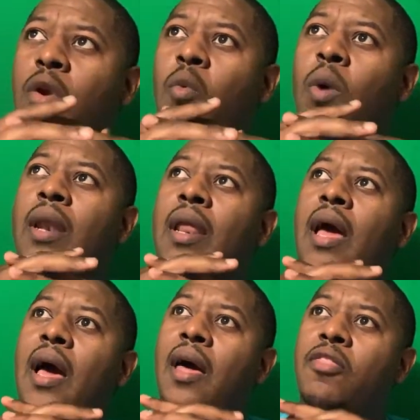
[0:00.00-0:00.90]
what
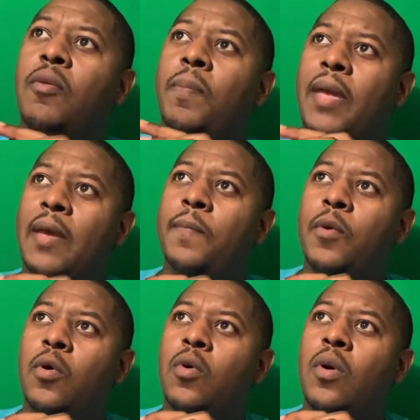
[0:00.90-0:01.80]
other
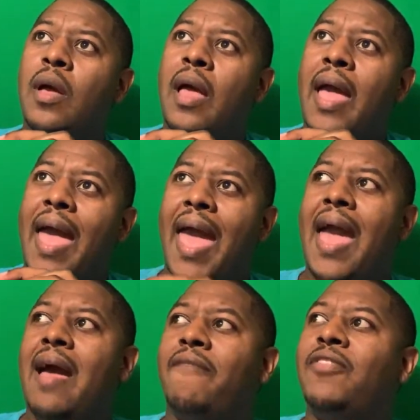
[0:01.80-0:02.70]
people
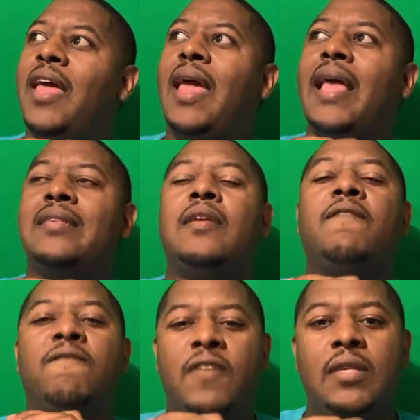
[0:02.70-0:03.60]
have that has
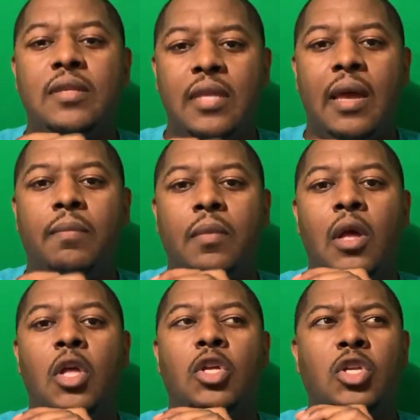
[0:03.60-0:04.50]
convinced them
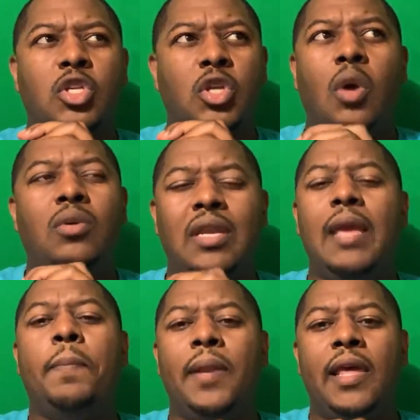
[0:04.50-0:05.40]
so
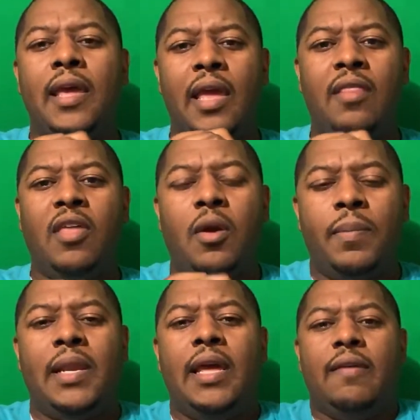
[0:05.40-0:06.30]
deeply in their
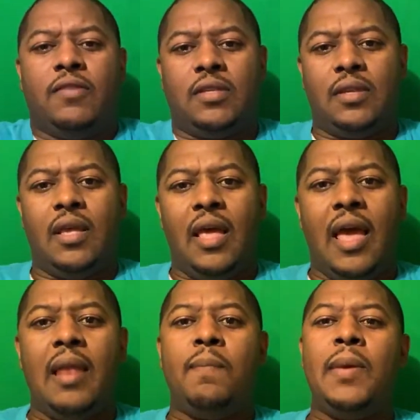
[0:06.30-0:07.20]
beliefs,
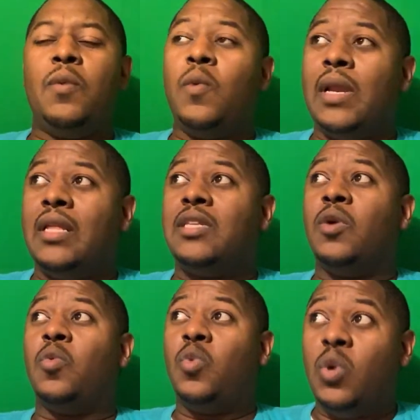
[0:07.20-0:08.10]
and be willing to
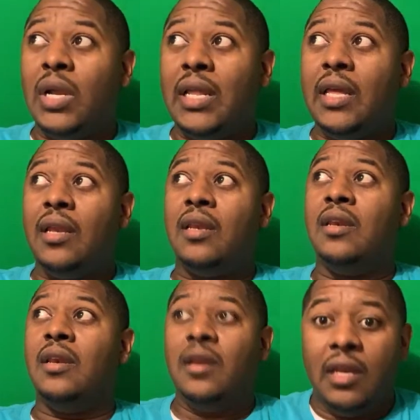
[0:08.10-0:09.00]
really
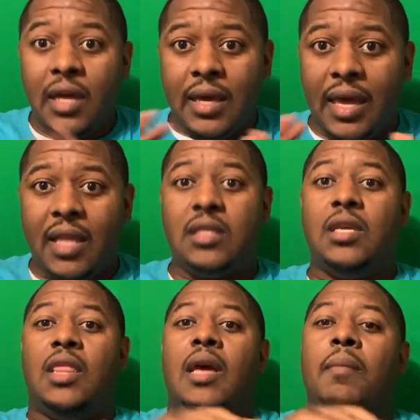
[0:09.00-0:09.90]
look
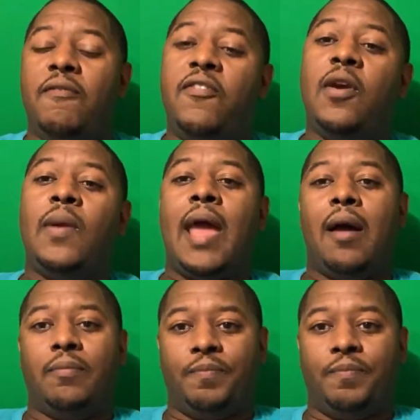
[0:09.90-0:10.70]
into them and figure it out.